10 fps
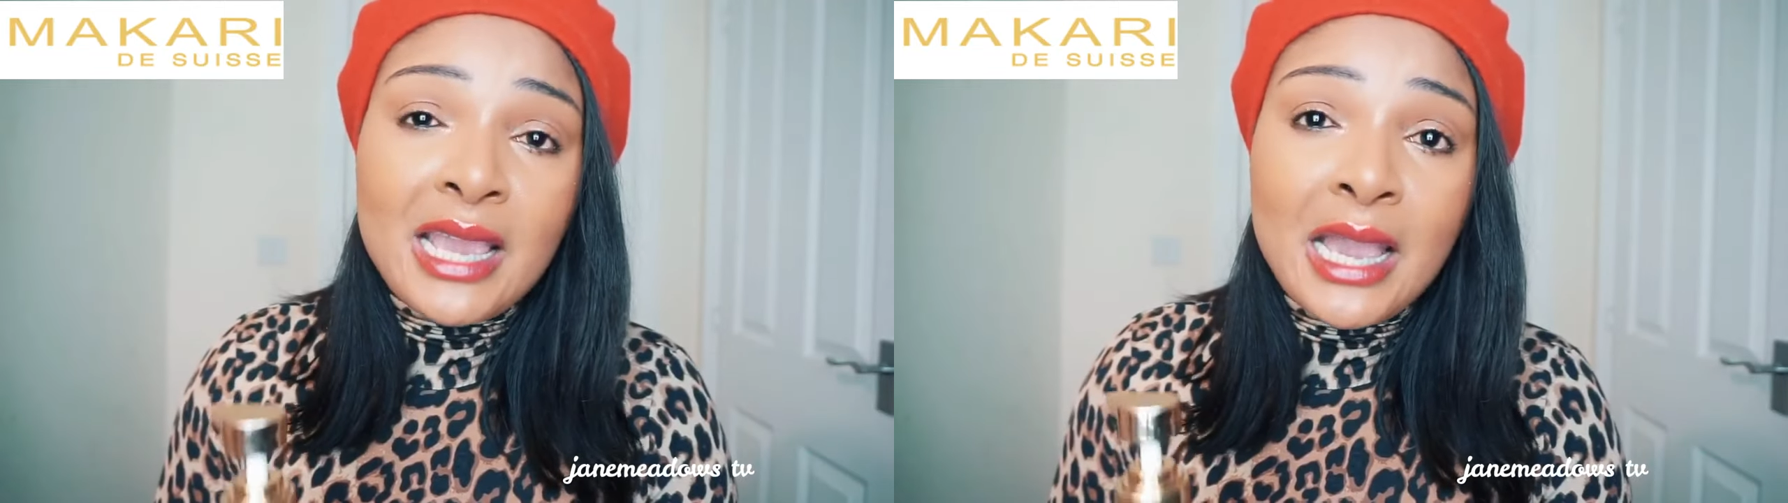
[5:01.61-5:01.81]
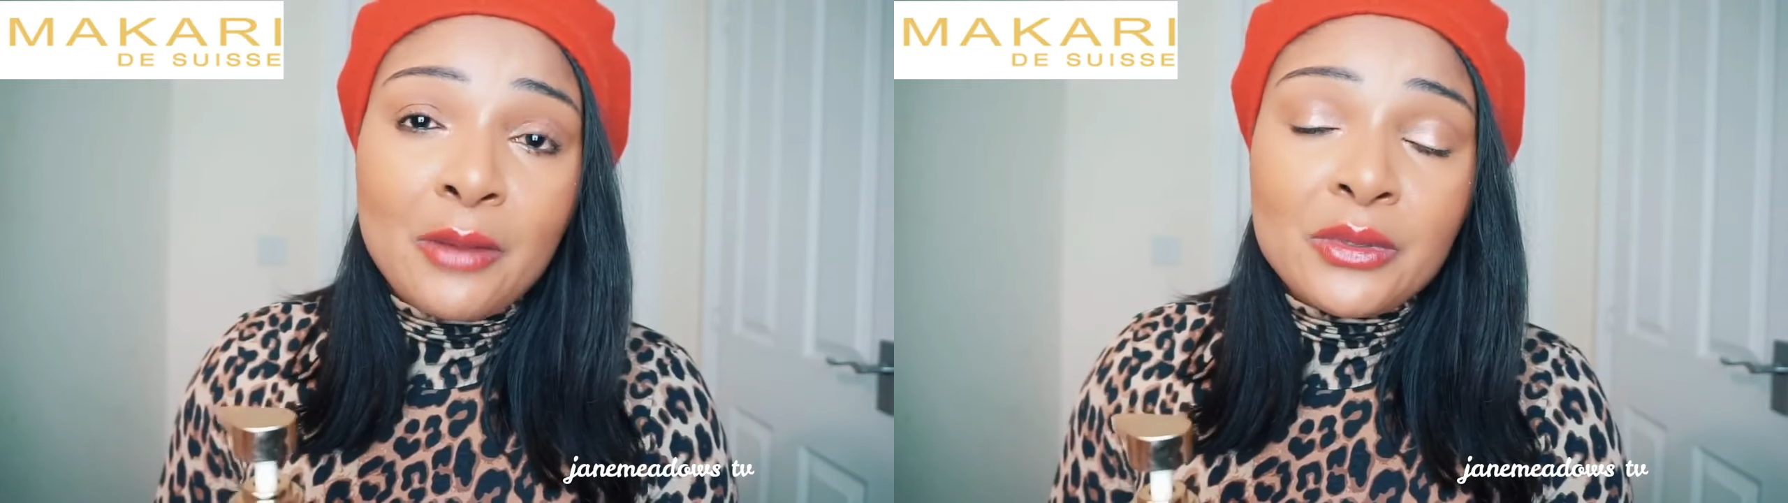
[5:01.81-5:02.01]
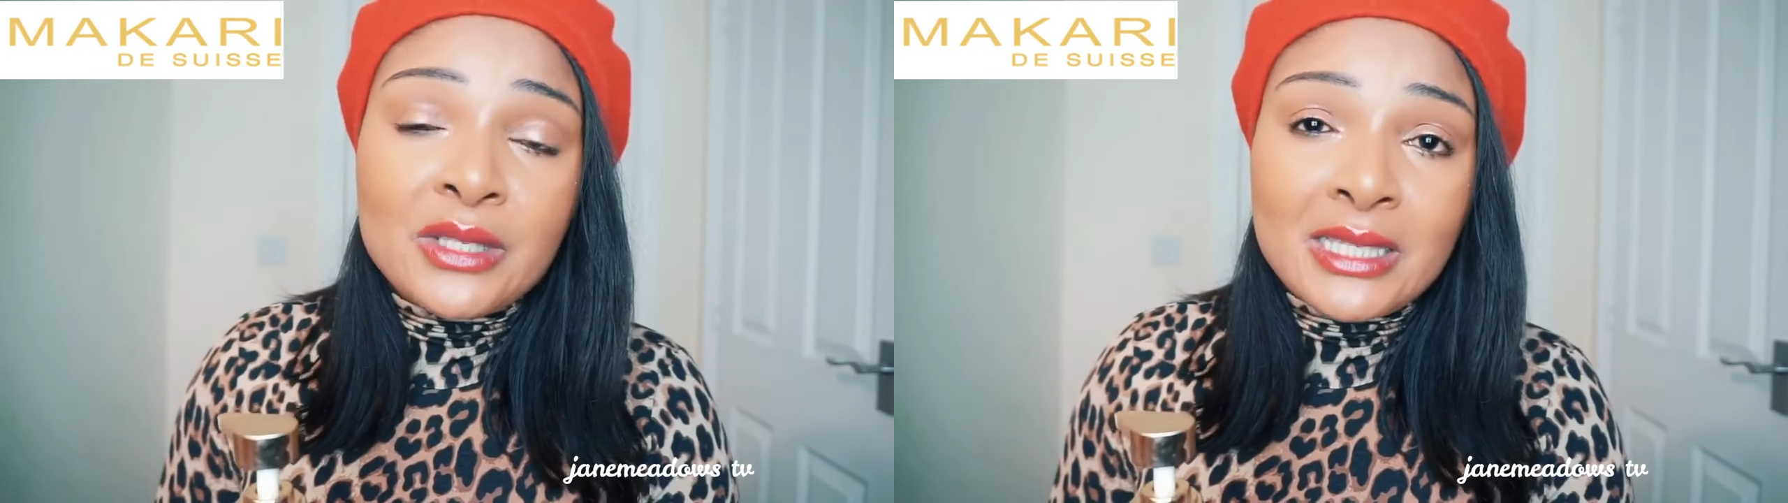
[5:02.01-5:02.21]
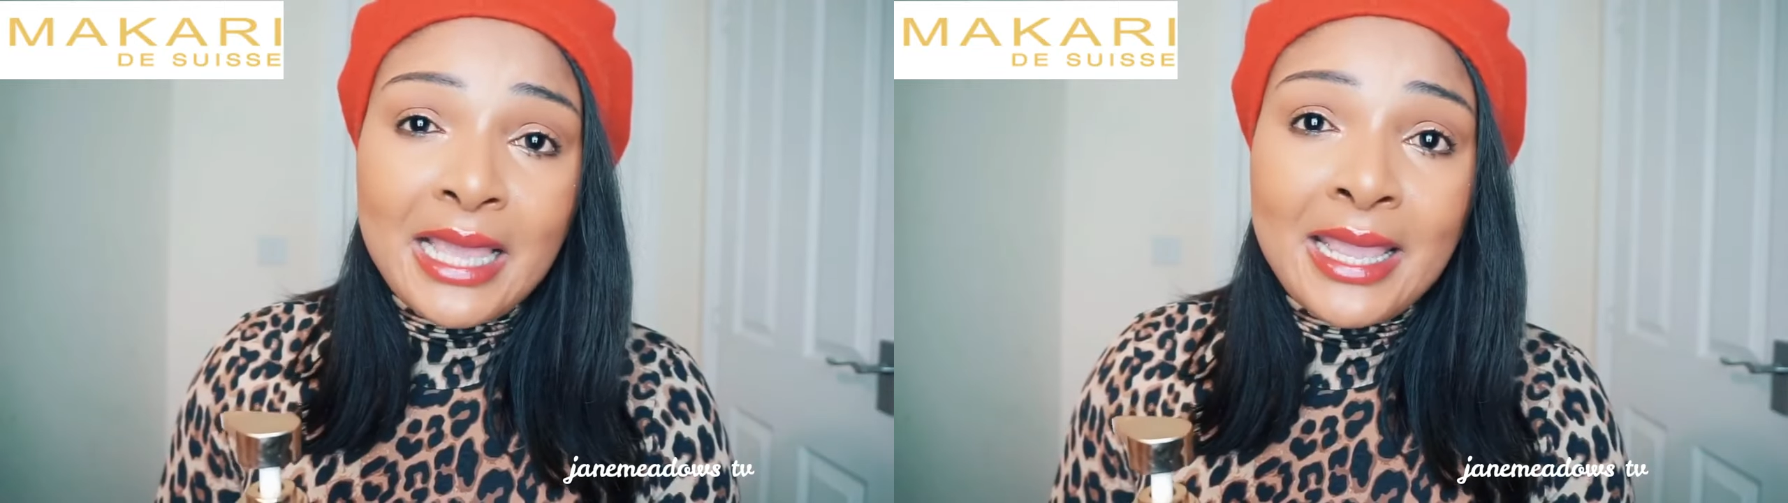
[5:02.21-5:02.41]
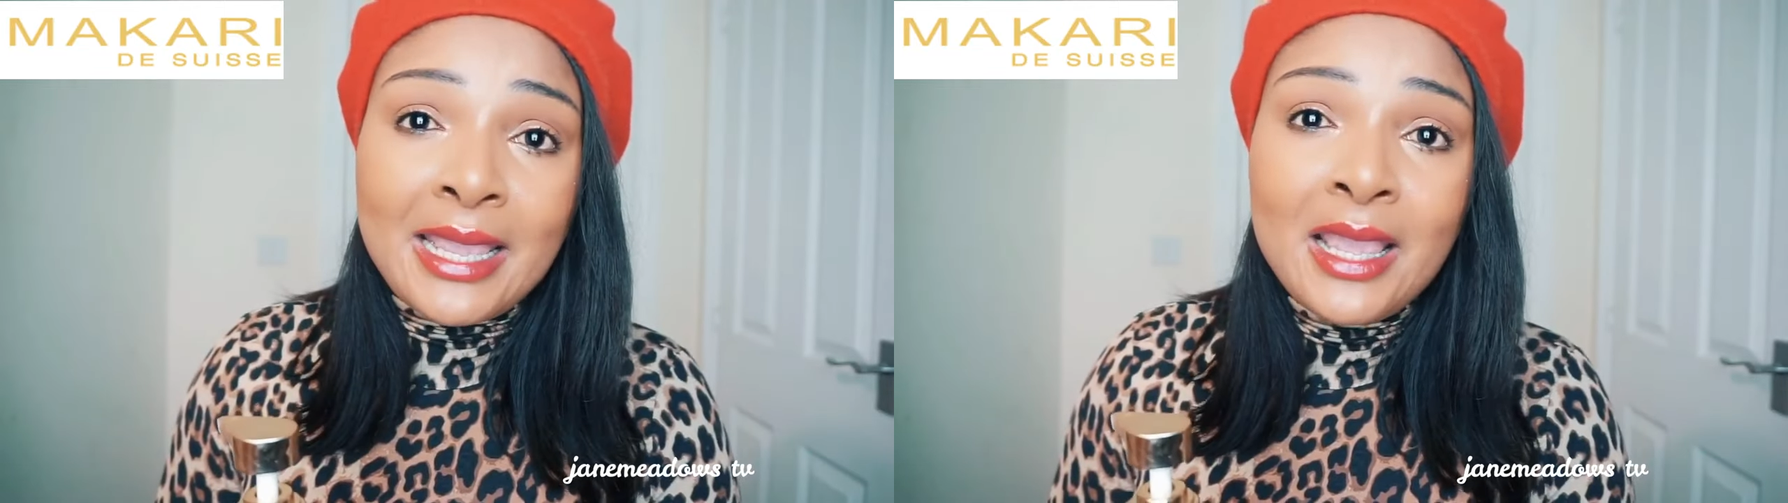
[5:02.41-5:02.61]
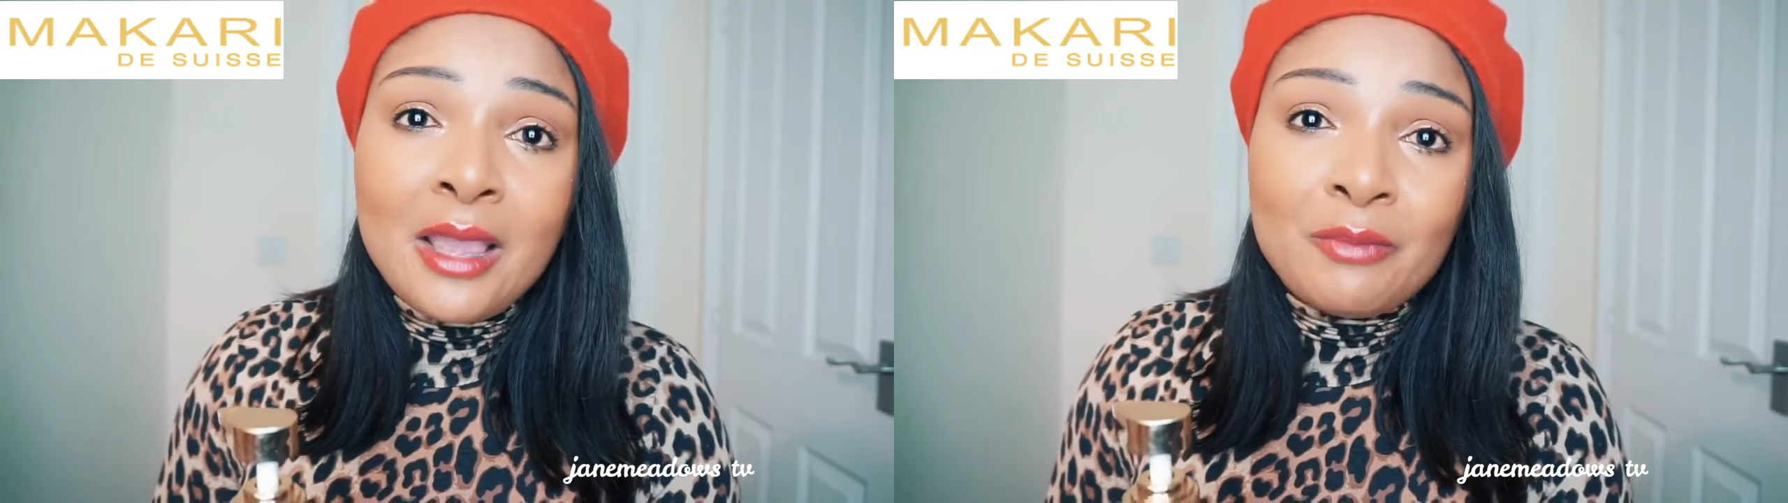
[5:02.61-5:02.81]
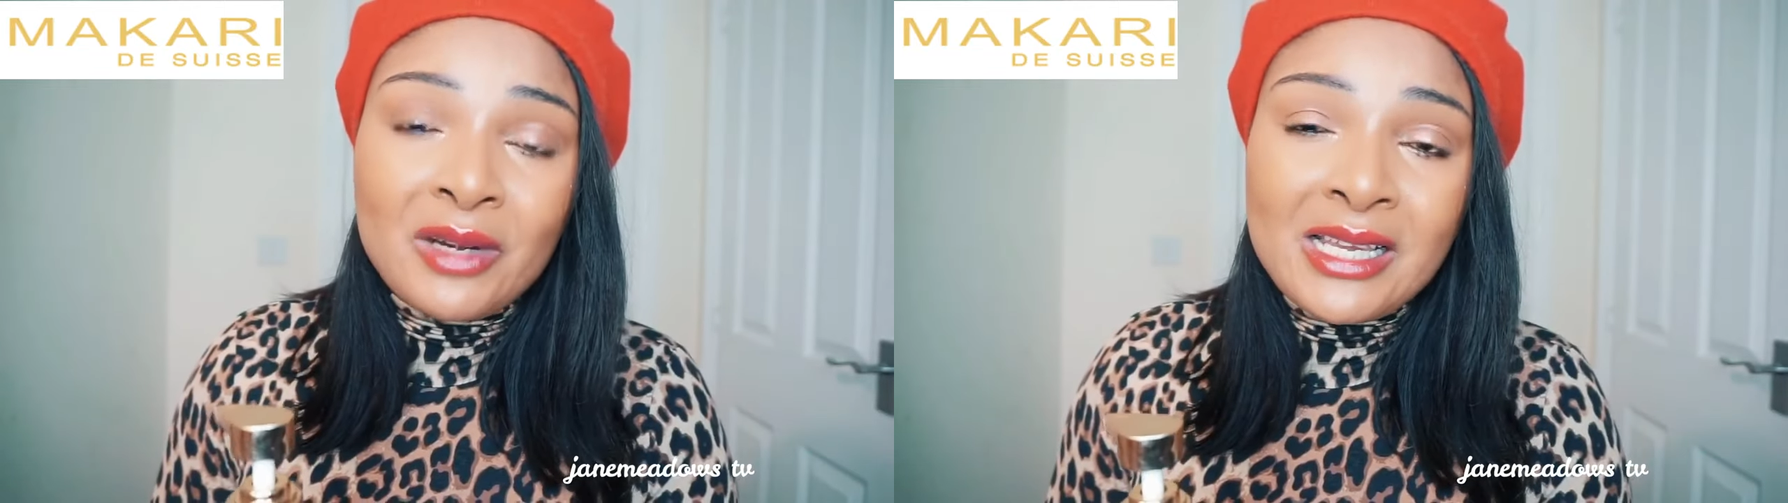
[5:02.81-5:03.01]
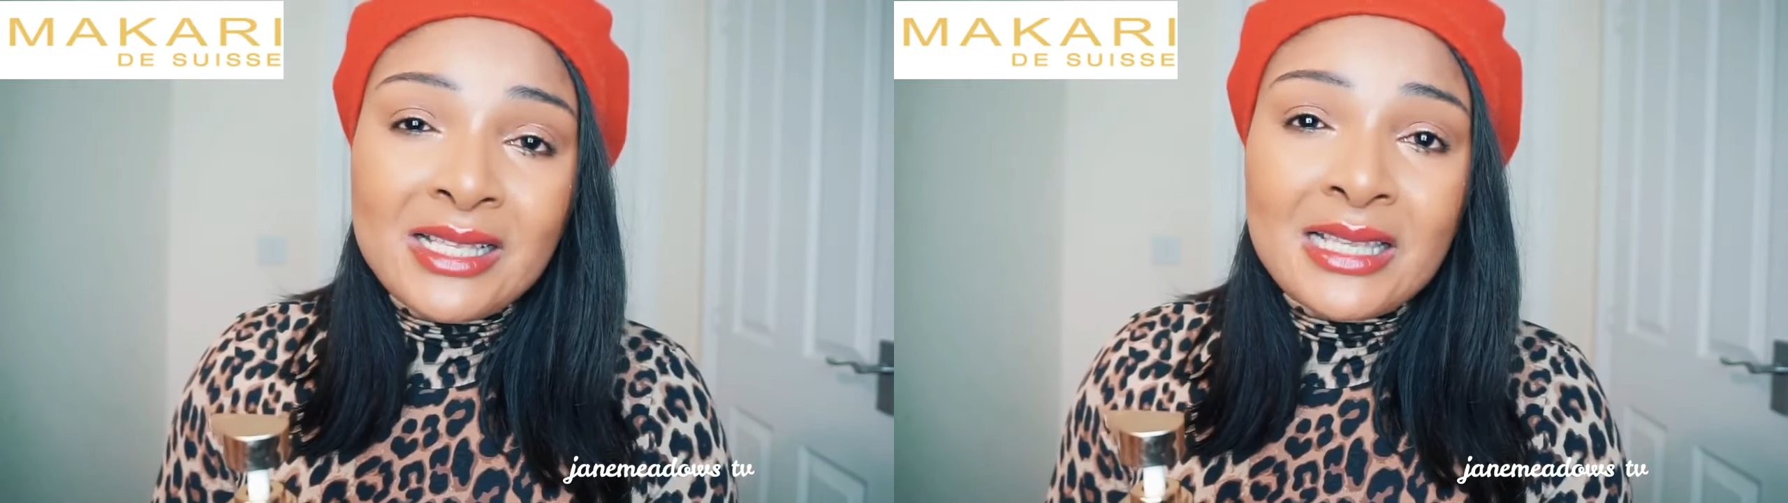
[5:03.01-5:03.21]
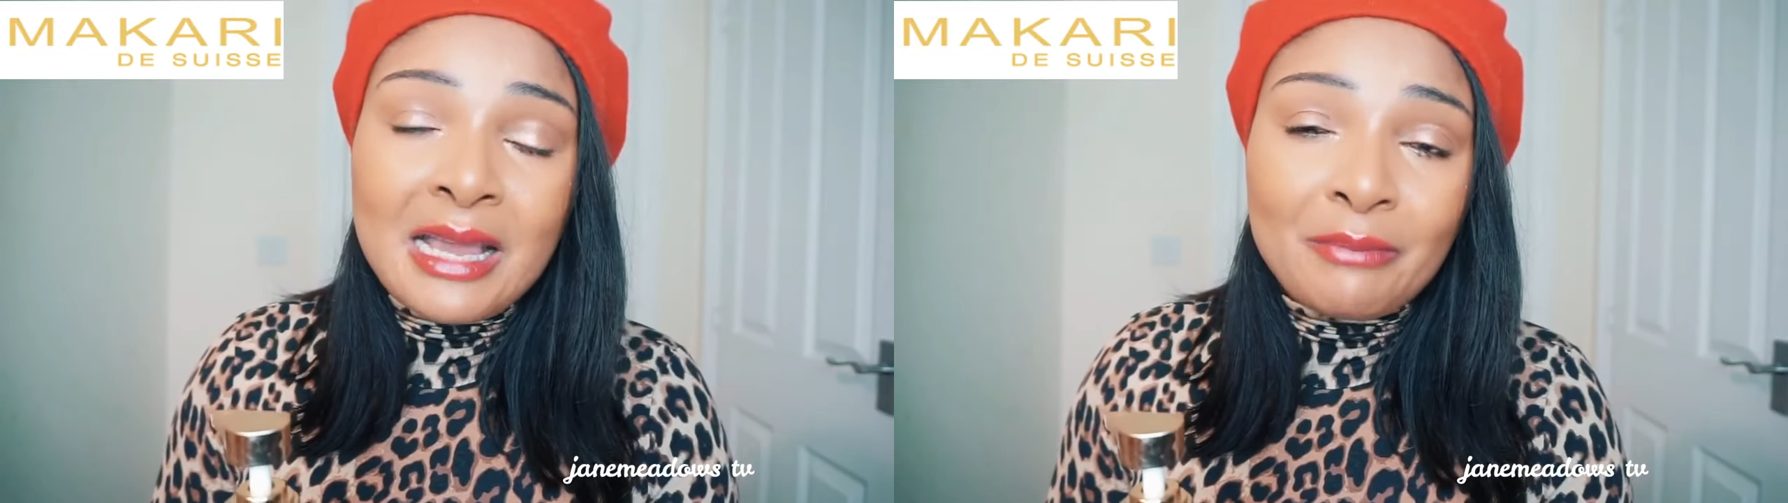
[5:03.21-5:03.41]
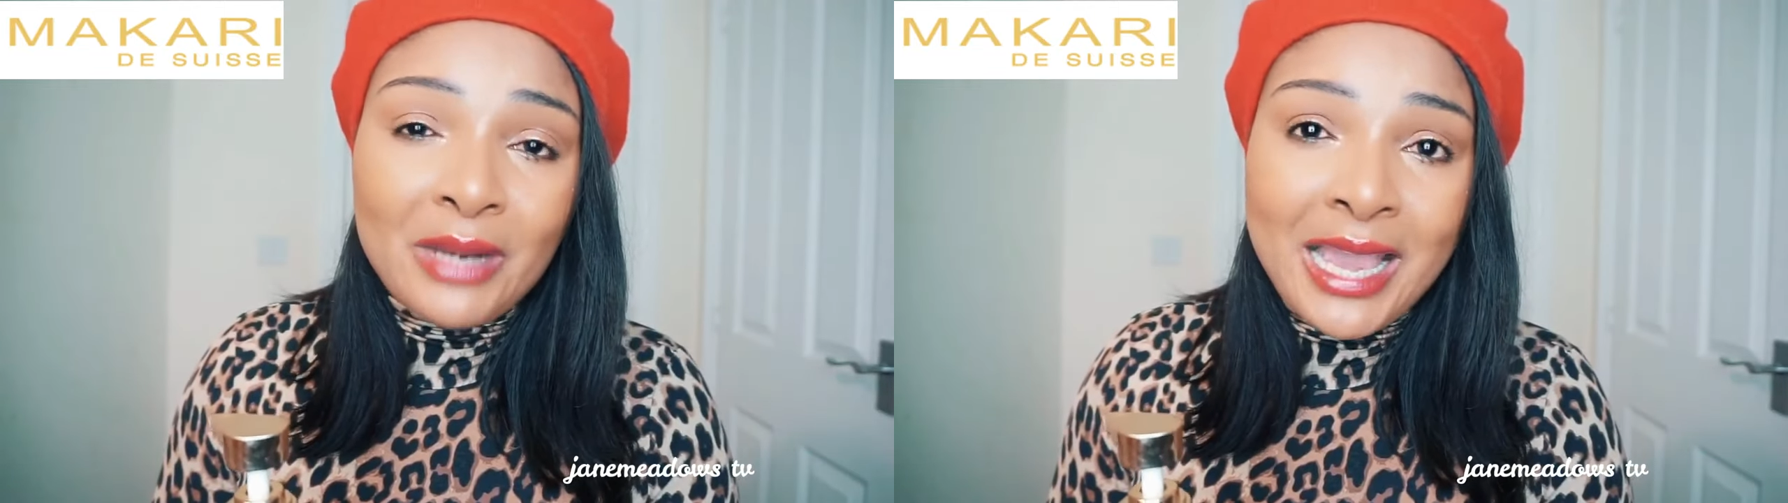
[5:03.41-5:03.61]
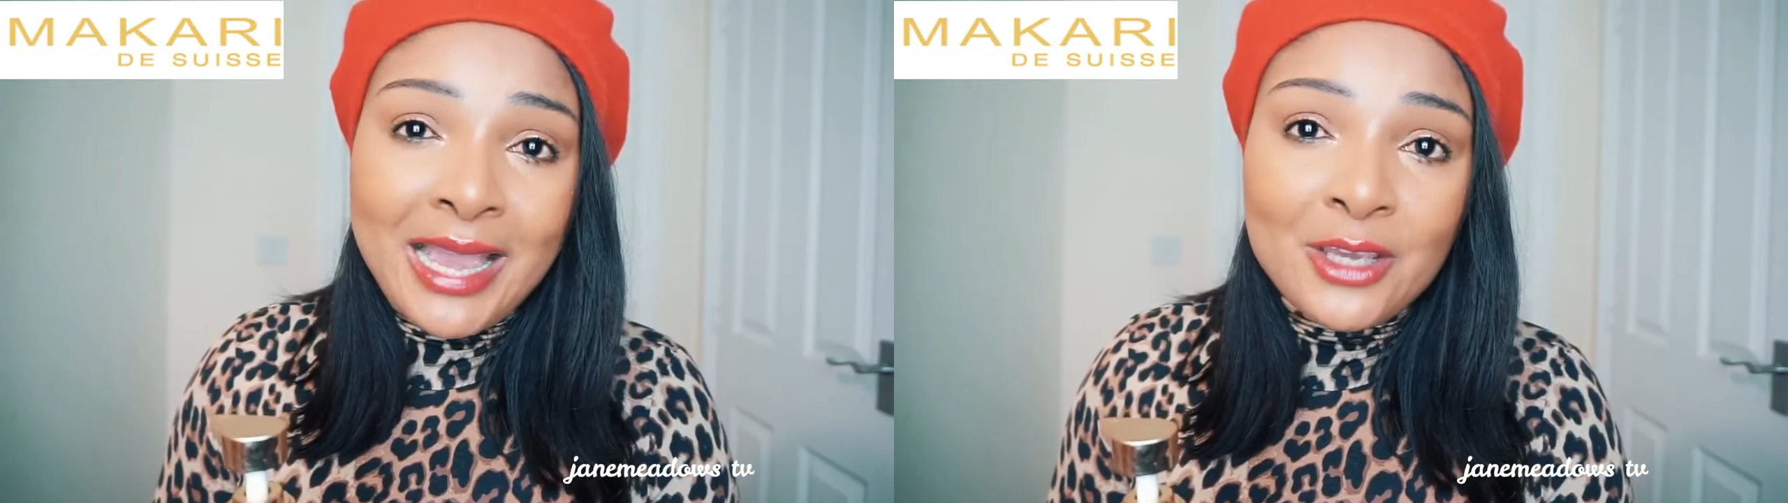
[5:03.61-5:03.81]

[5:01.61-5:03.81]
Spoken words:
I would say please apply